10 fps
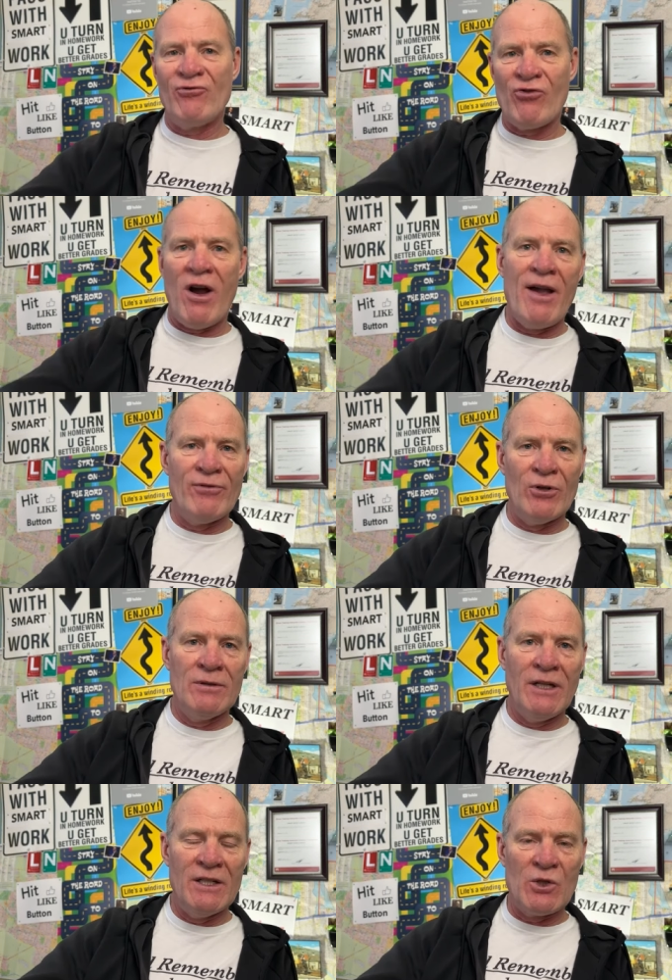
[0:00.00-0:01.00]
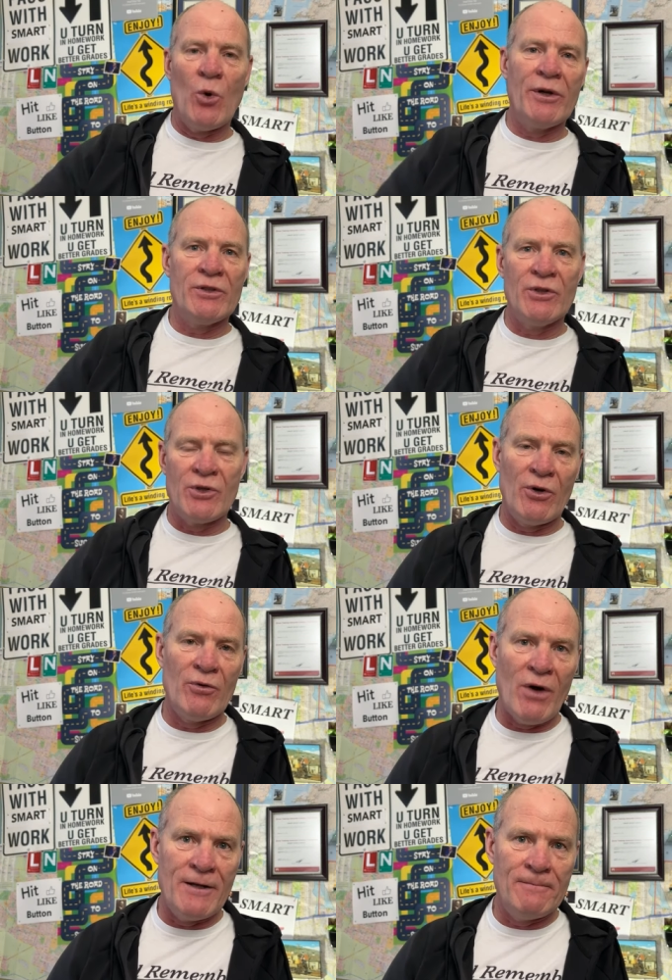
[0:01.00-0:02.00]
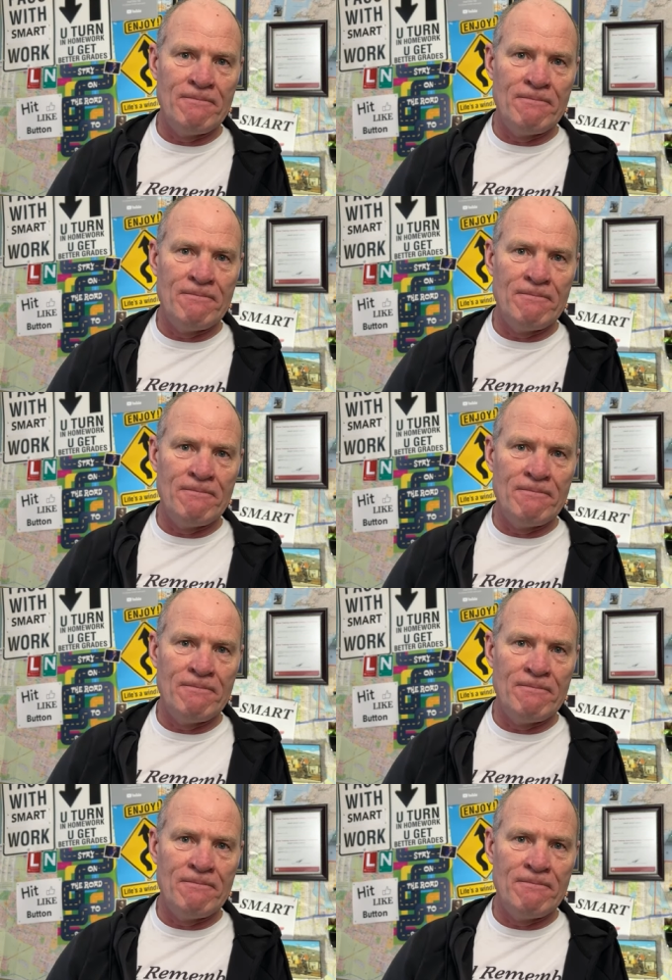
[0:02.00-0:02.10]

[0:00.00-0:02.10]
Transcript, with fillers: driver is going to turn right.